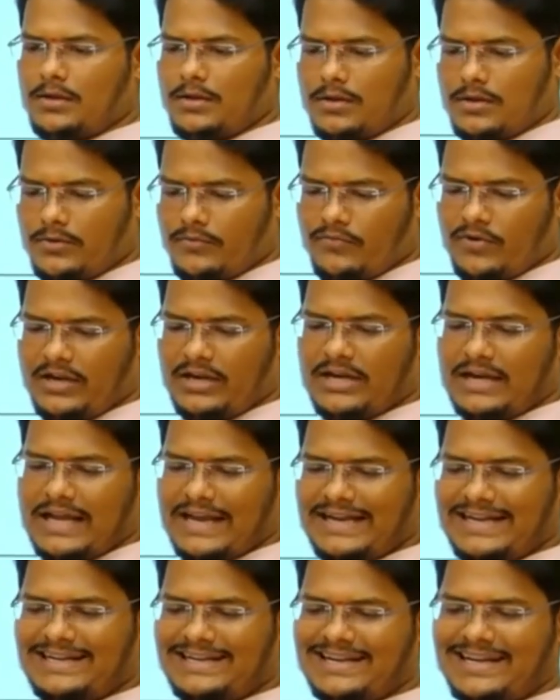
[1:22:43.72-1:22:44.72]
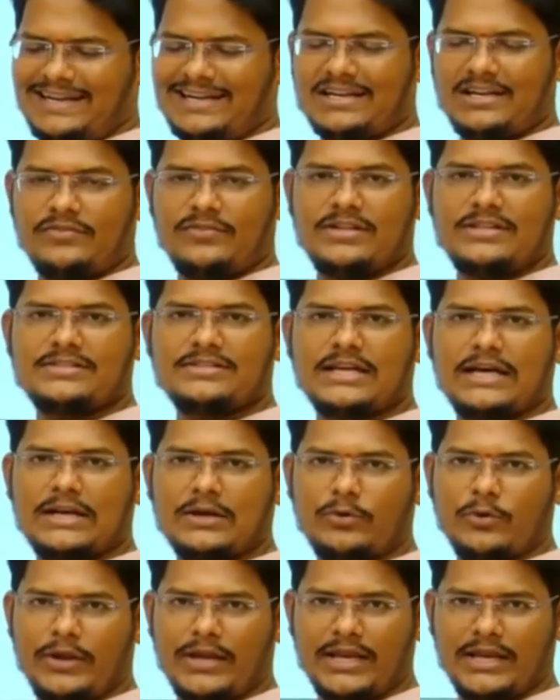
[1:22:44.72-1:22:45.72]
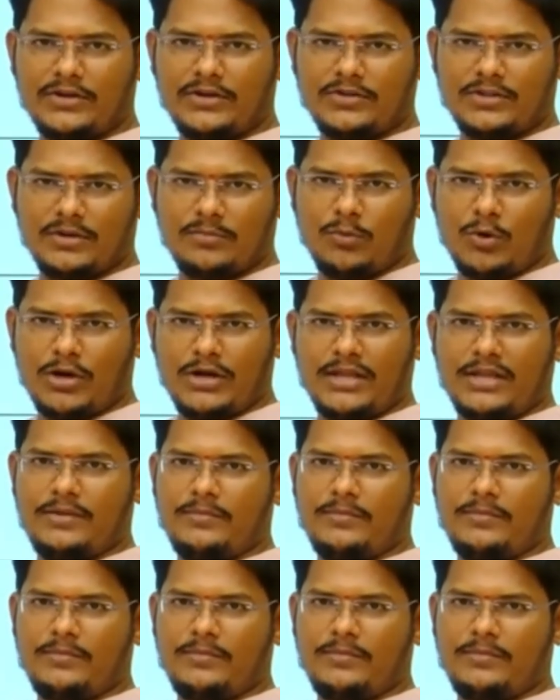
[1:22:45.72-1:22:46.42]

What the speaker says: when nitrate levels are going into the body,